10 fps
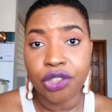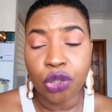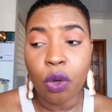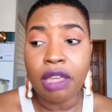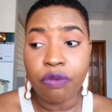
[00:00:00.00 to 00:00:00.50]

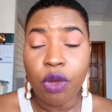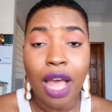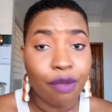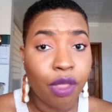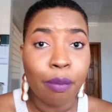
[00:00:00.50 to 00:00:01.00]
So if you
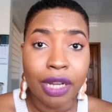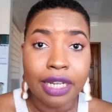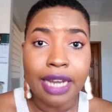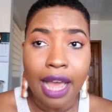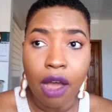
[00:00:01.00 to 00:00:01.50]
have the
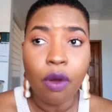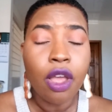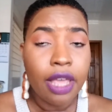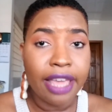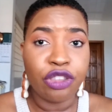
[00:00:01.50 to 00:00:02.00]
money now
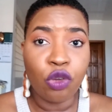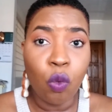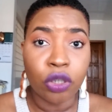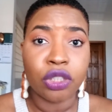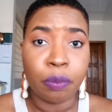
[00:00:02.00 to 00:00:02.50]
and you
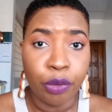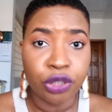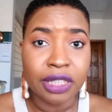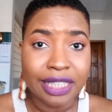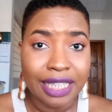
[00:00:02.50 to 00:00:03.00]
want to
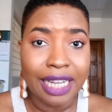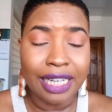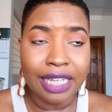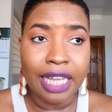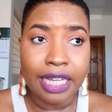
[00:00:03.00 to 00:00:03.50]
purchase
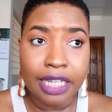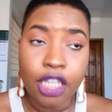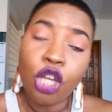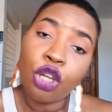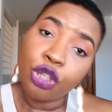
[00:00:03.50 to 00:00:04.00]
land in
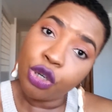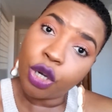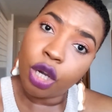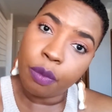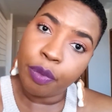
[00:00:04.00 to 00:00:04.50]
Haiti, you
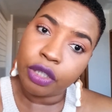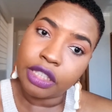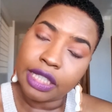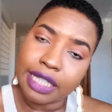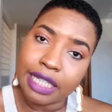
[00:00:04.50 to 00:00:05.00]
could
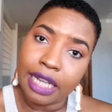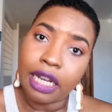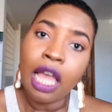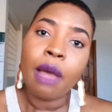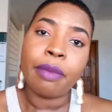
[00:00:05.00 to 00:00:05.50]
purchase land.